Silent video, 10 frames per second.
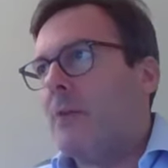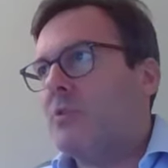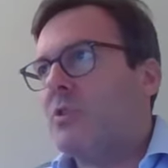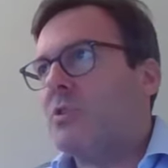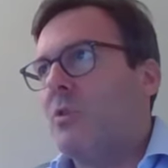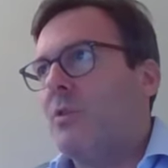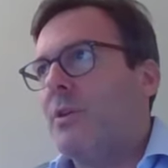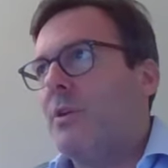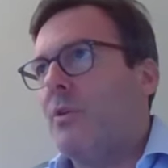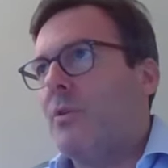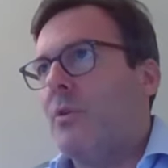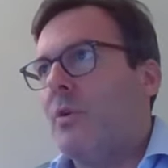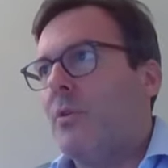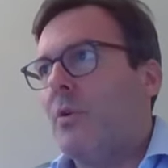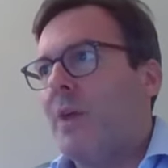just on the
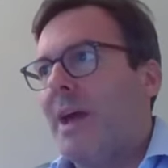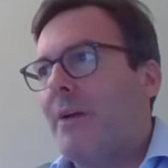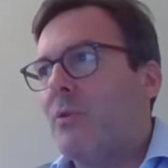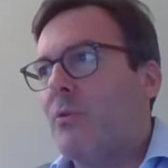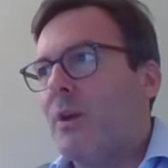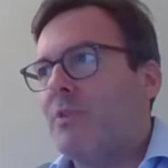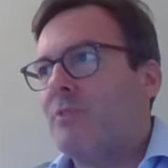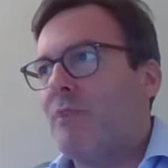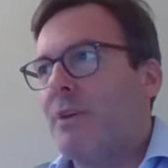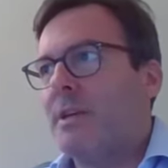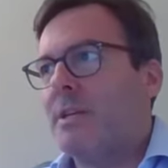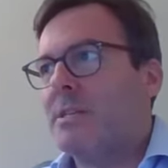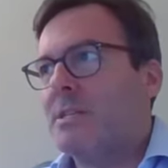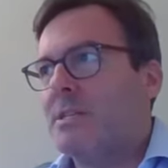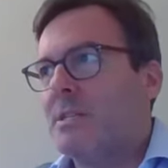on how you're actually running an
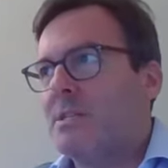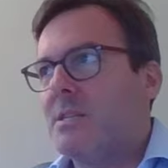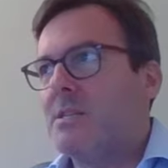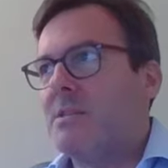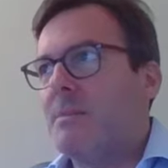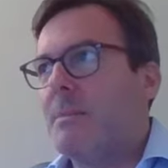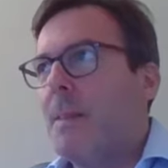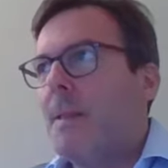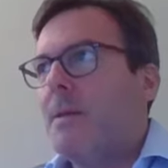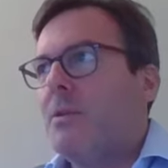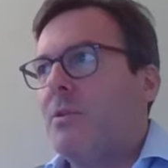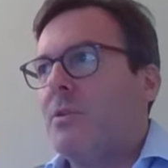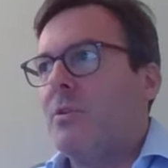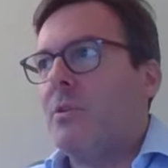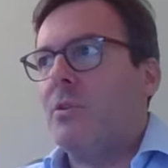existing system,
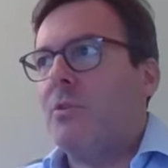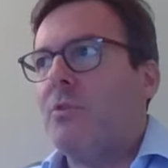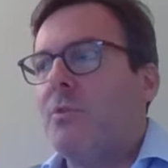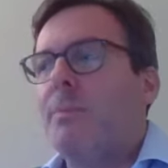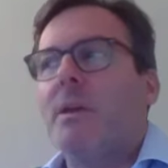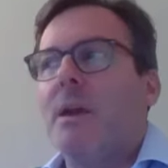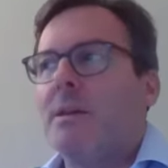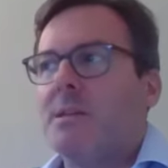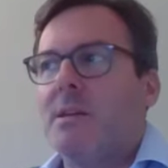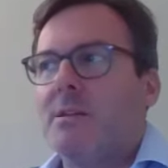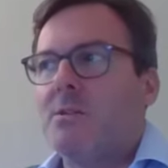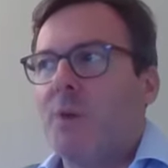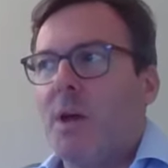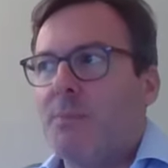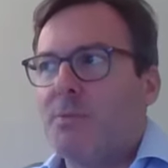you could be cutting
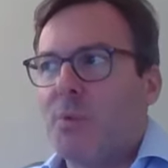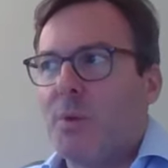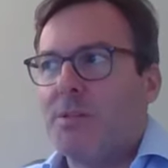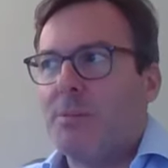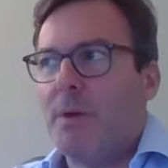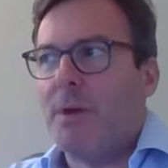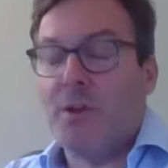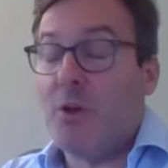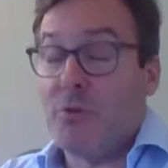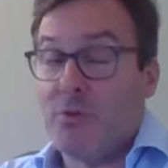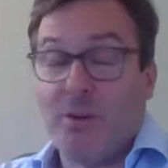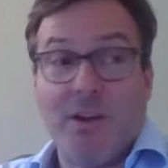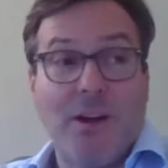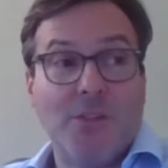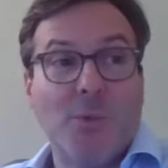up to 20. I know you can
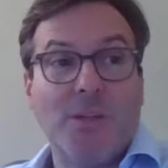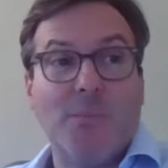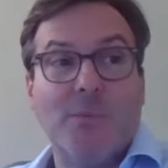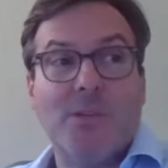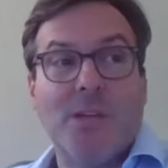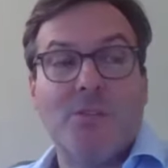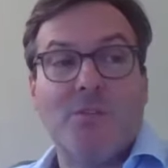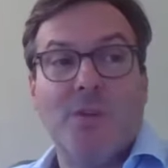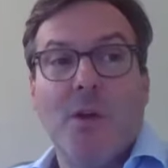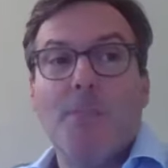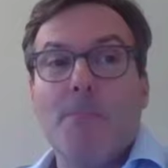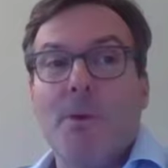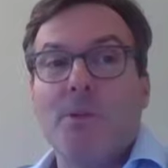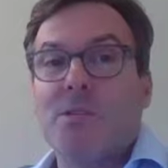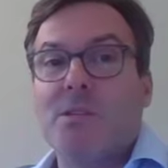cut 20% of
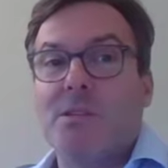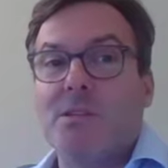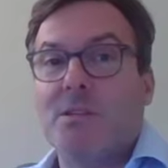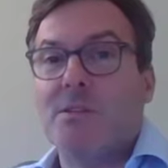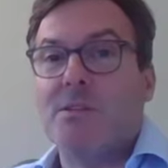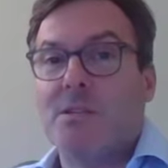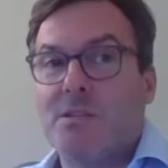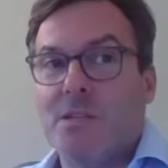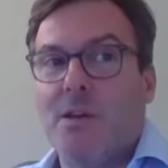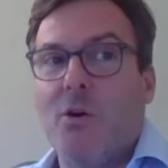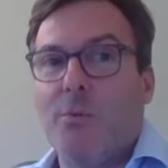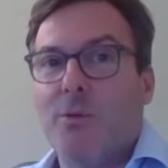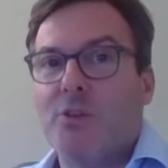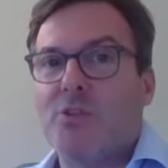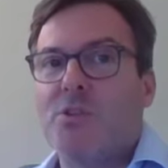most existing
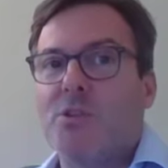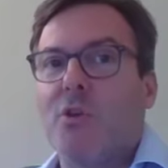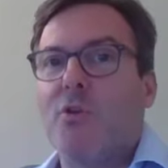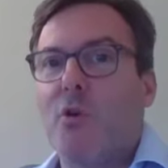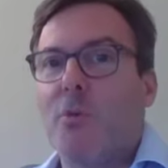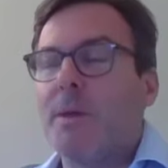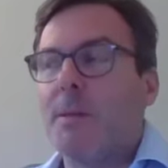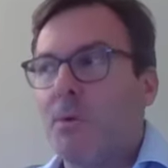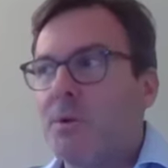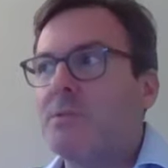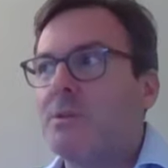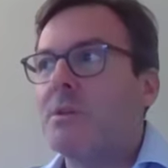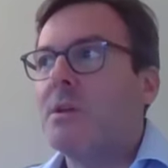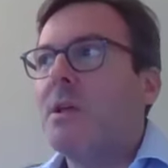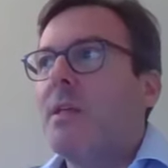operations that are not being
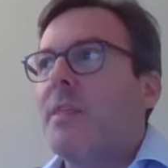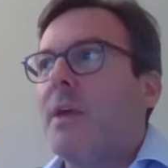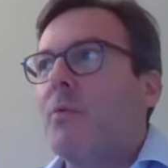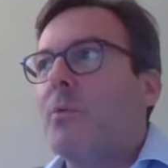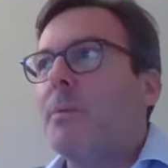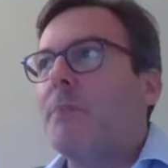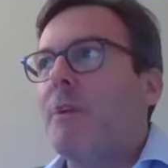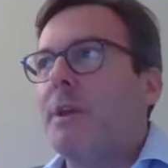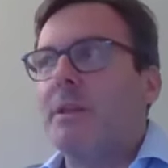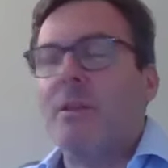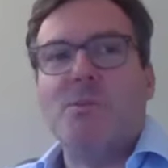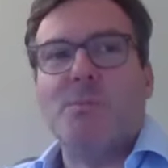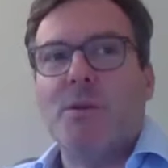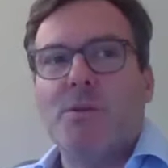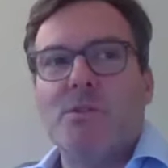monitored. They will be running those
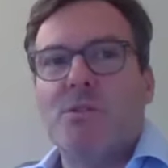motors